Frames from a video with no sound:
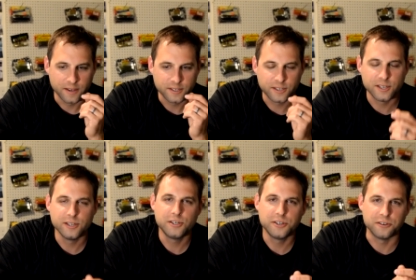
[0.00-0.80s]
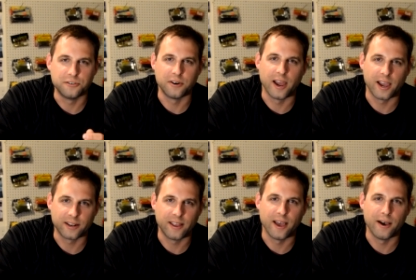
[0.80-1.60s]
since you're
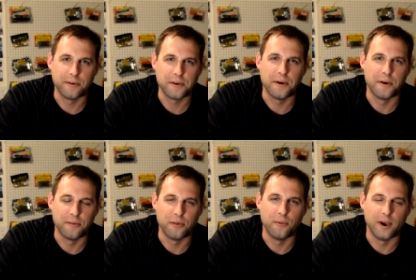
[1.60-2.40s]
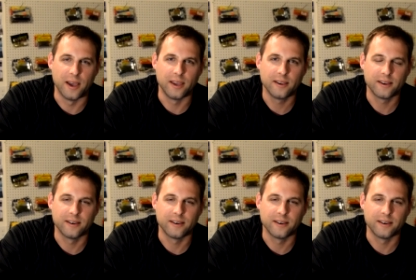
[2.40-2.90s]
dragged down all the way,